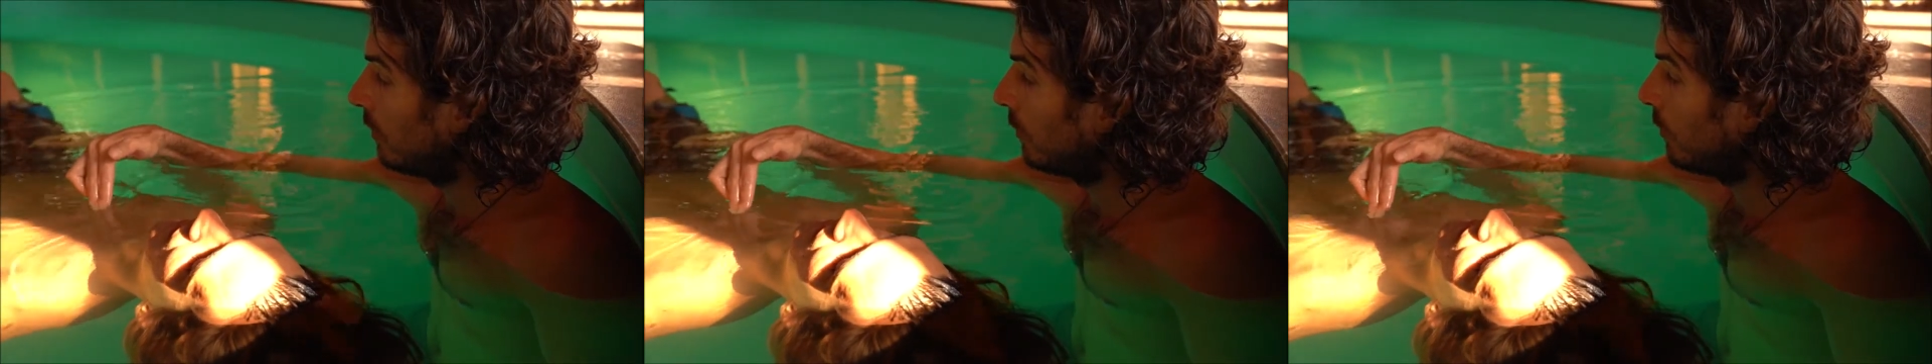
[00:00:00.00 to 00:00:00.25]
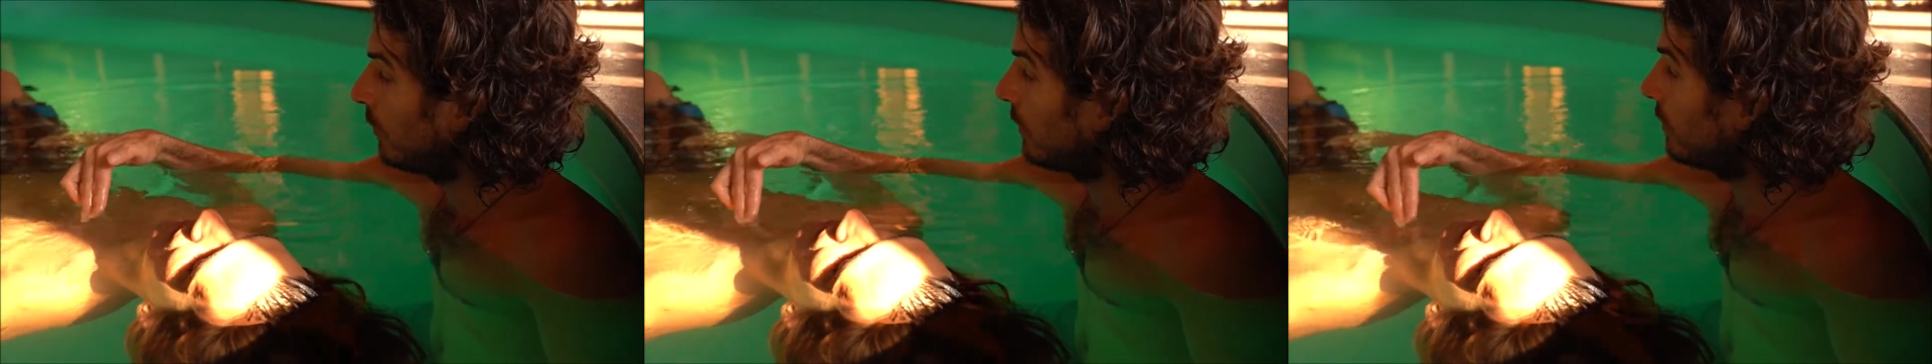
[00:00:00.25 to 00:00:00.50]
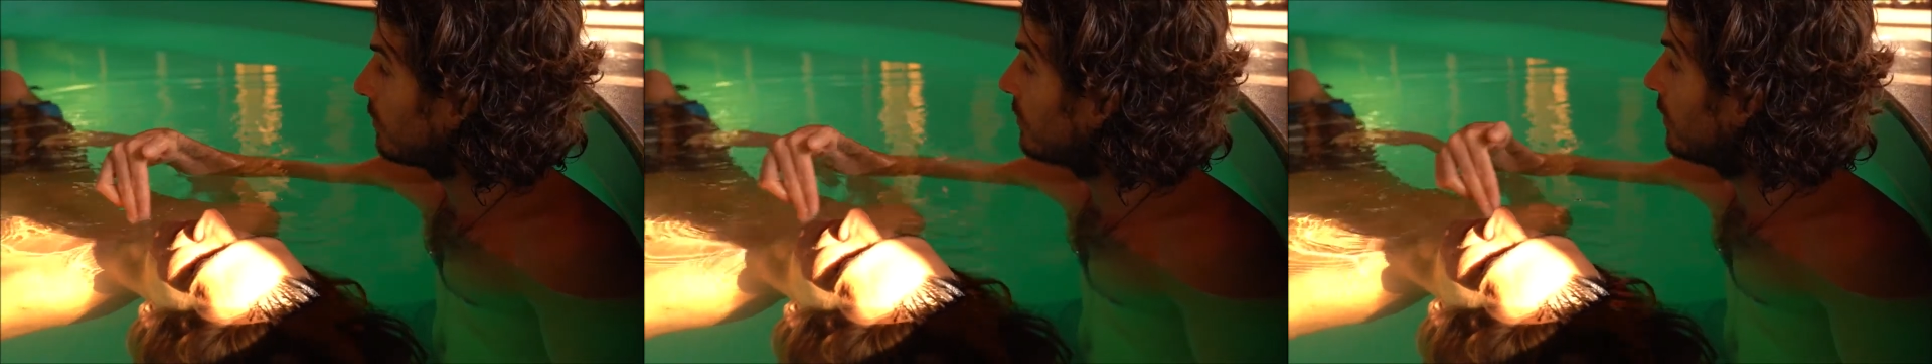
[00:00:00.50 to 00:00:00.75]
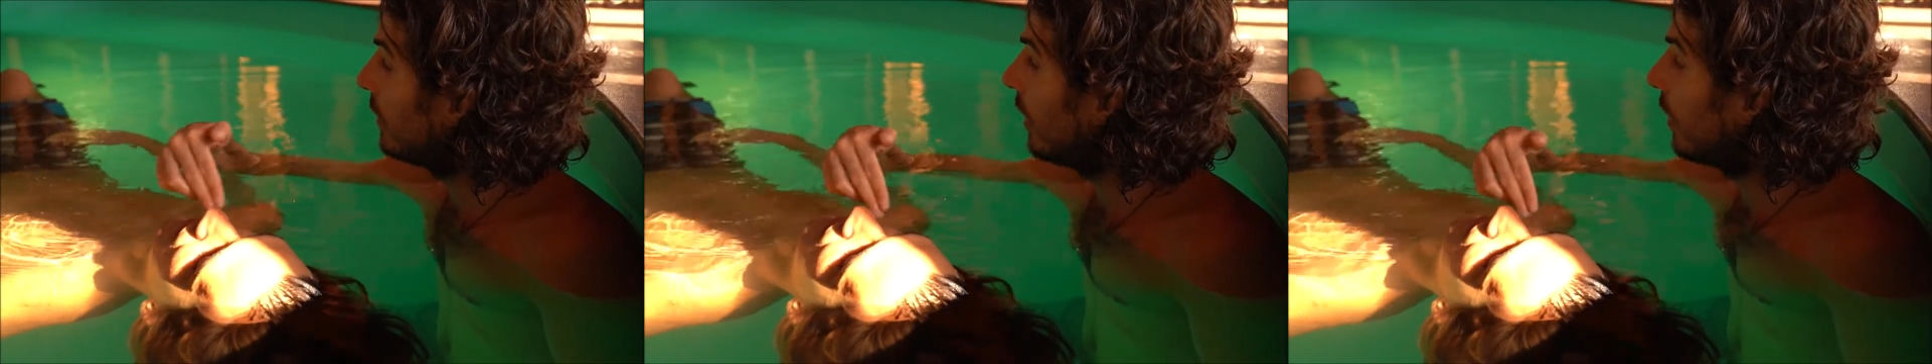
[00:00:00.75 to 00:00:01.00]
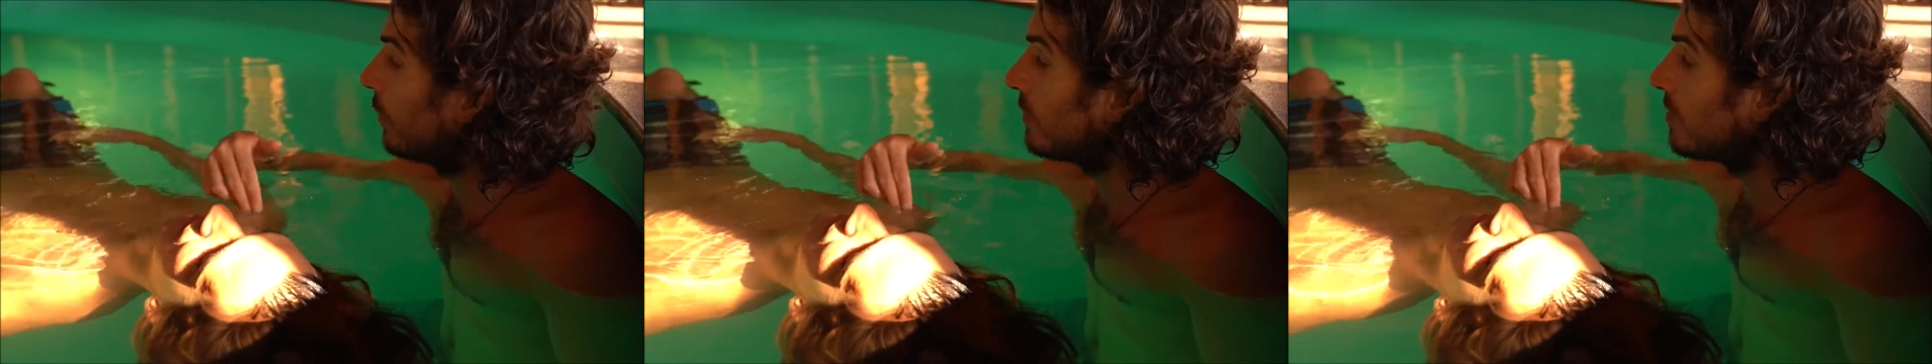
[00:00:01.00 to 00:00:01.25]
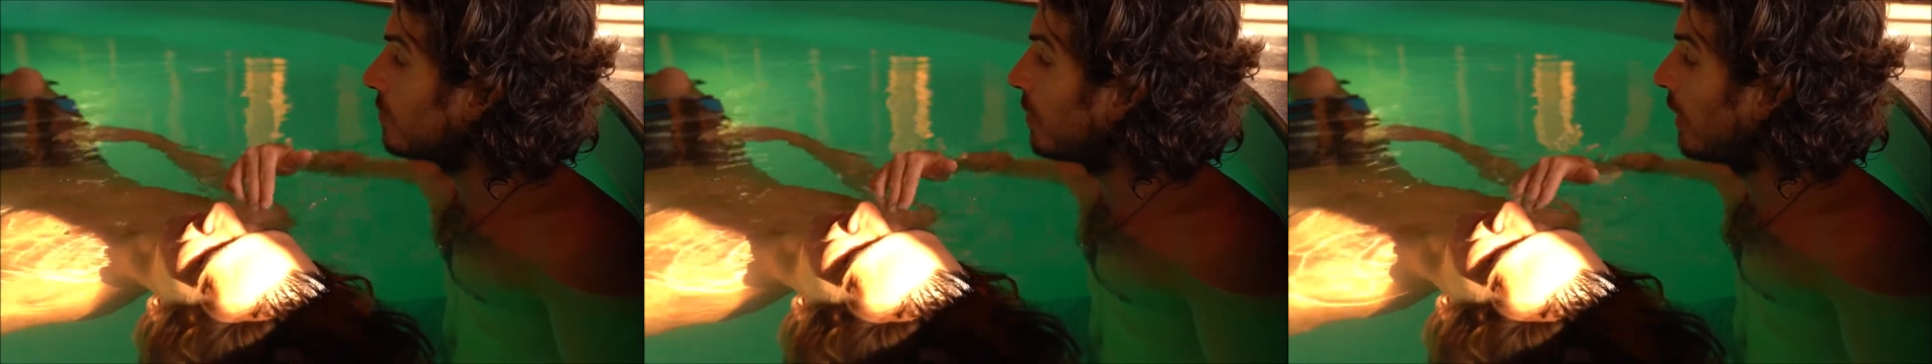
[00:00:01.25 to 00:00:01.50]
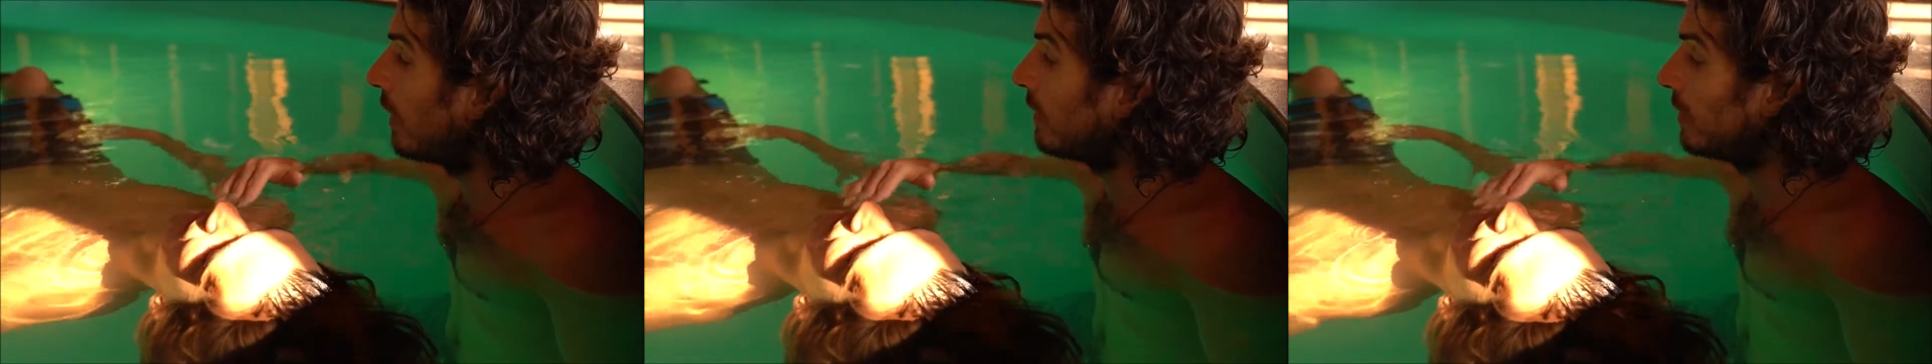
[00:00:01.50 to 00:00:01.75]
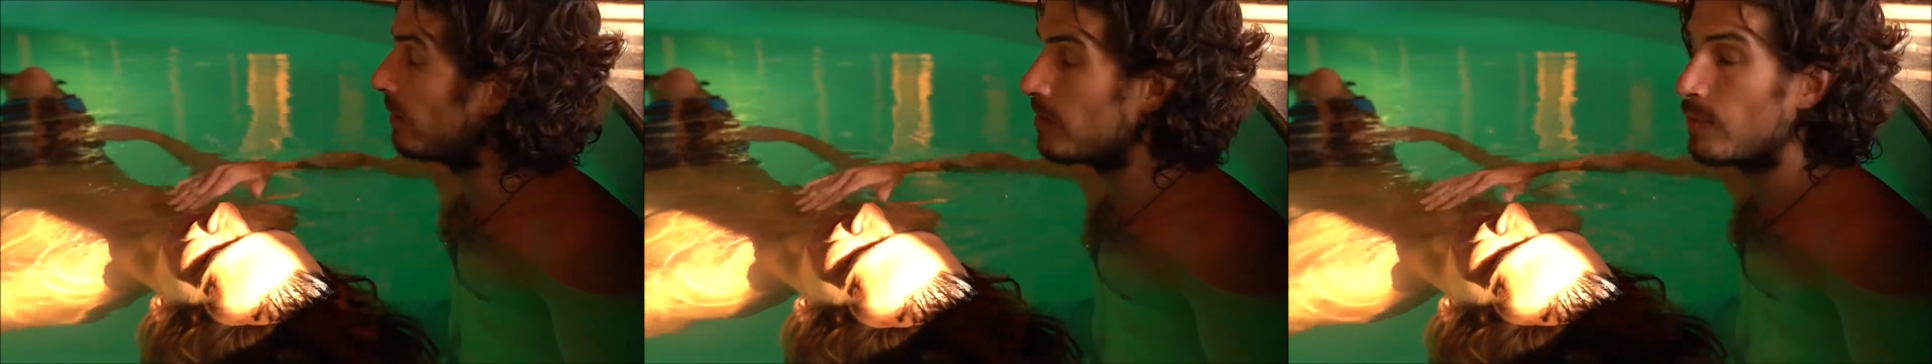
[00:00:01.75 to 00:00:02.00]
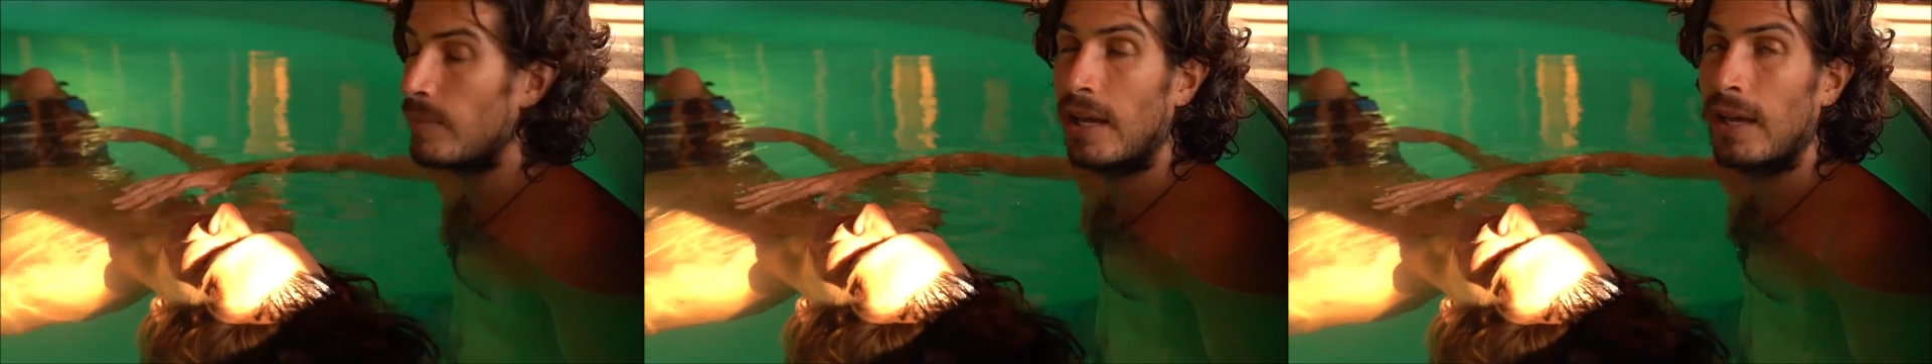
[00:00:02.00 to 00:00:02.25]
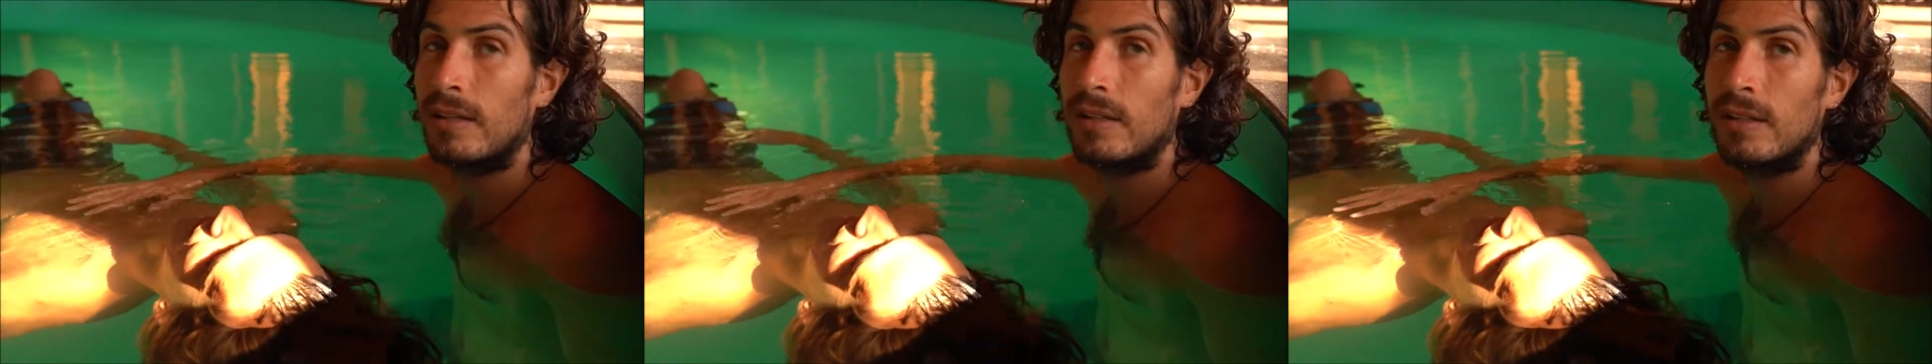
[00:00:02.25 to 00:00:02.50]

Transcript: you can see how his spine and his back